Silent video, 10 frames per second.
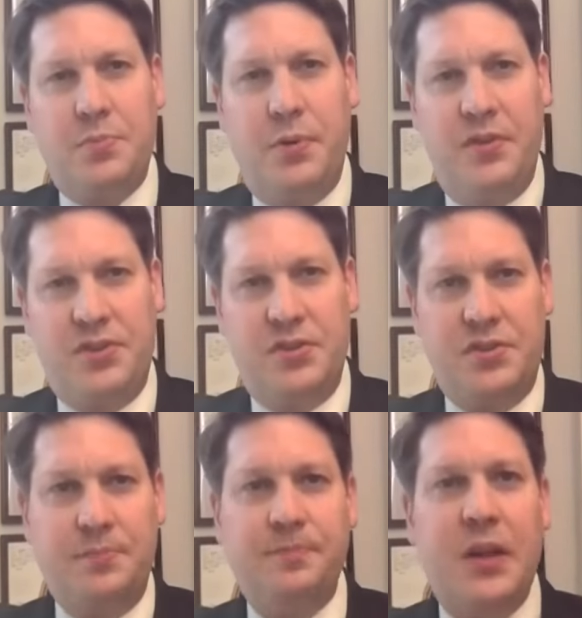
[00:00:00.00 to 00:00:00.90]

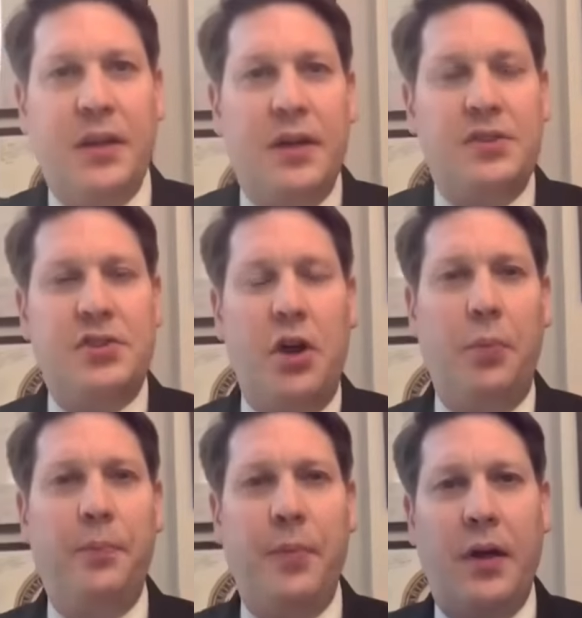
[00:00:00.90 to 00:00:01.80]
provisions.
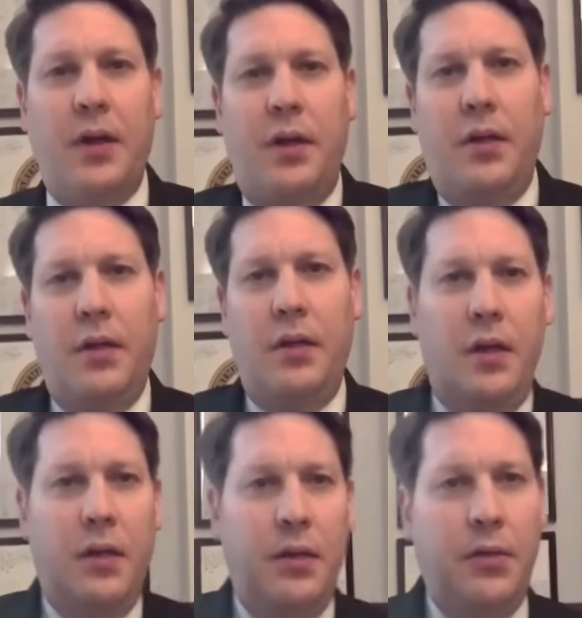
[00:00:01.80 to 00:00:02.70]
So
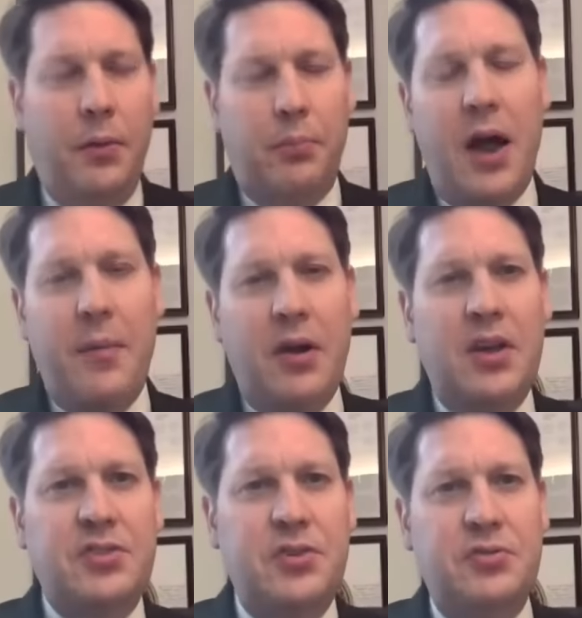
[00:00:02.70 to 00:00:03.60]
the
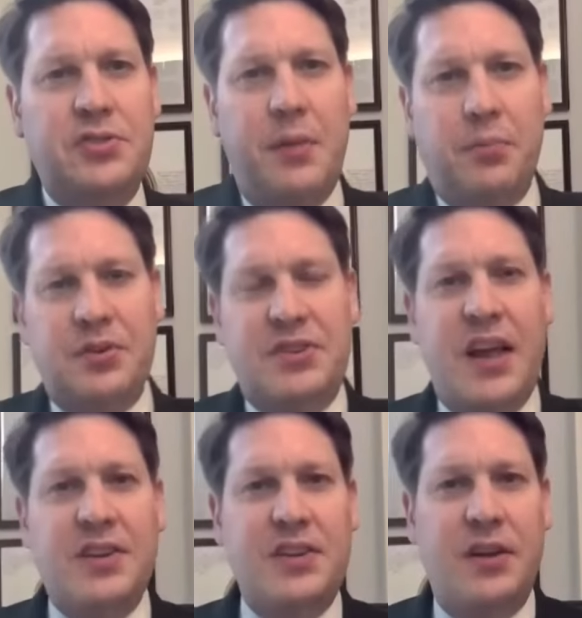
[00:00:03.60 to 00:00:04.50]
primary issues then
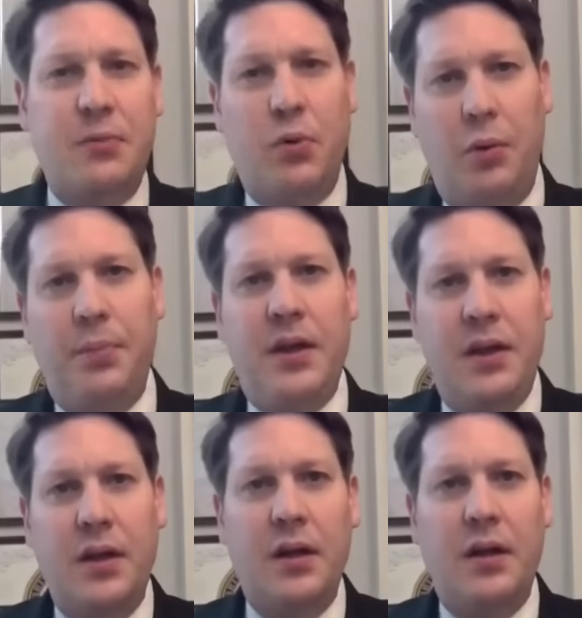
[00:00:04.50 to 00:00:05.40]
presented will
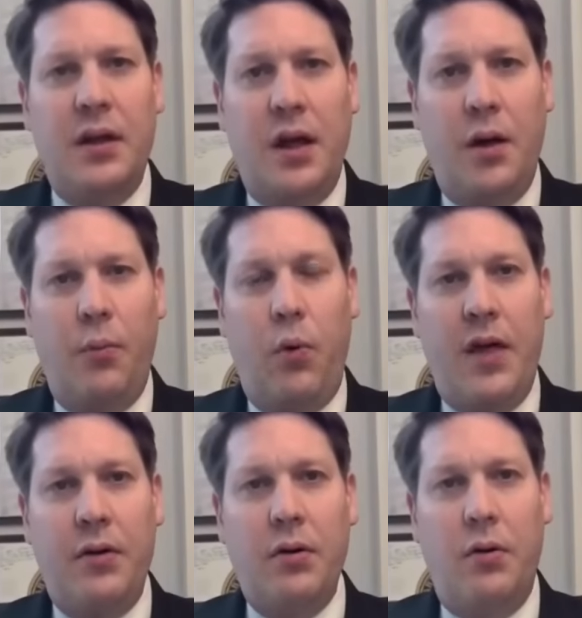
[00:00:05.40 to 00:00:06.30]
be
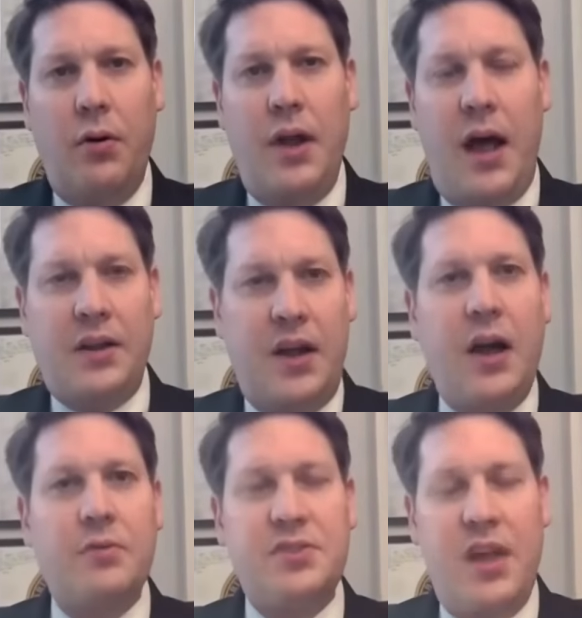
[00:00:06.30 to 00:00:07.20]
whether or not
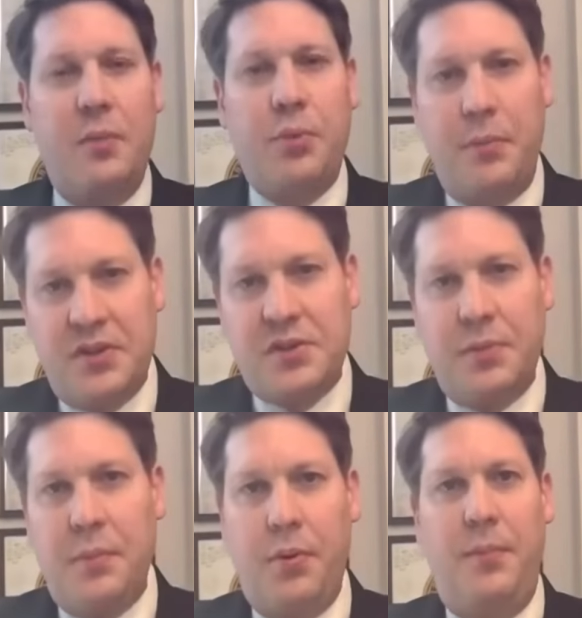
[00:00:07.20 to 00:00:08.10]
Congress can
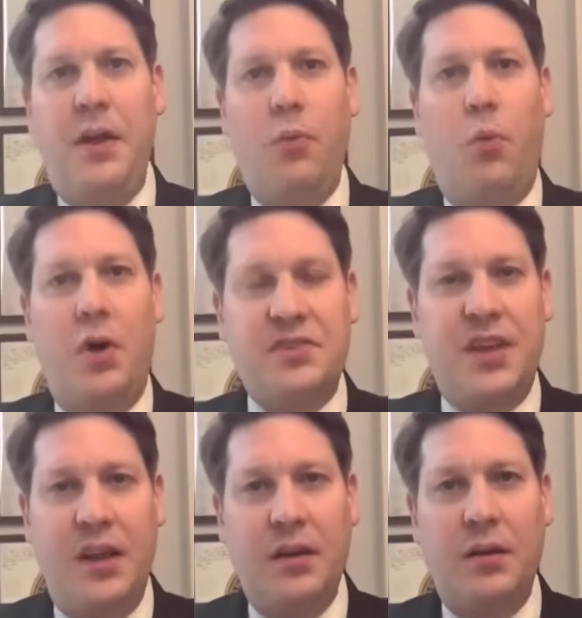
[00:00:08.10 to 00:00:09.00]
permissibly permit one
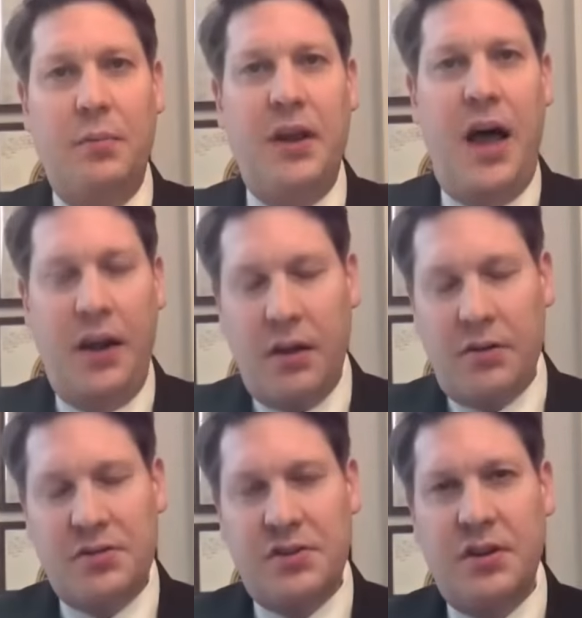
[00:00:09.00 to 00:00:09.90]
state, but not
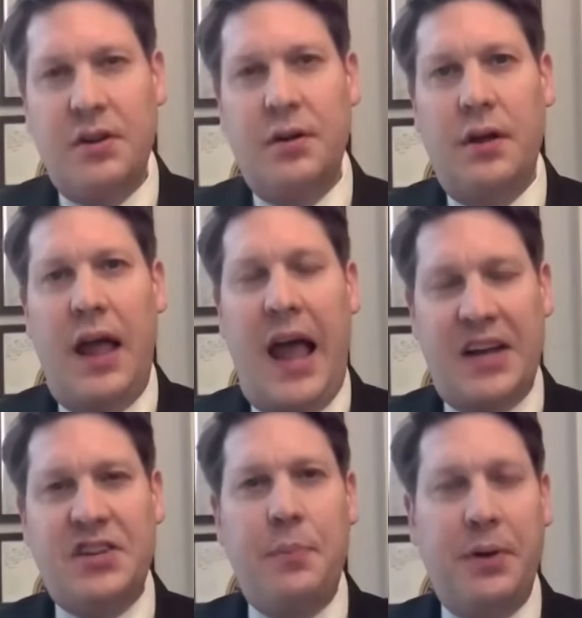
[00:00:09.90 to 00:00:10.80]
others,
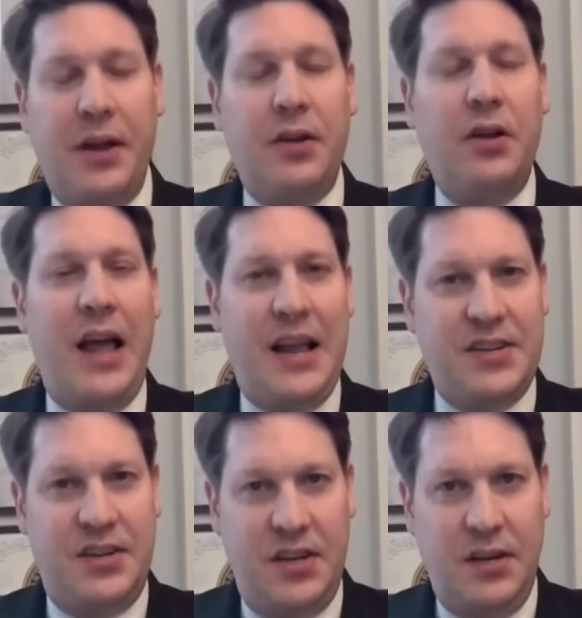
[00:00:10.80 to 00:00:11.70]
as a political
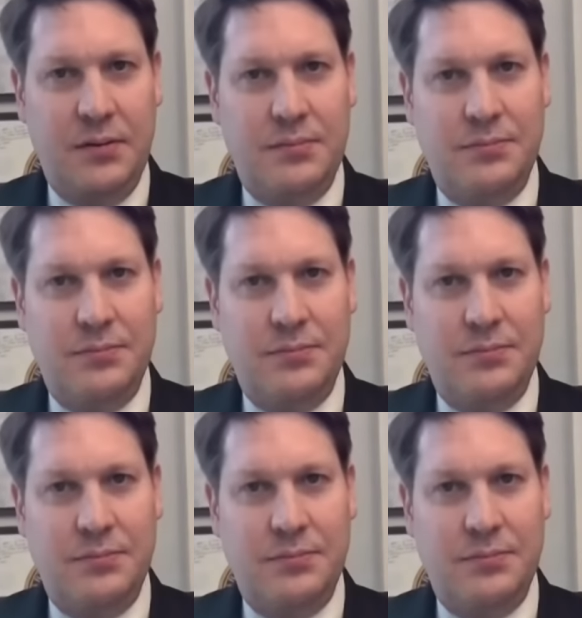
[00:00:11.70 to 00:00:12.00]
entity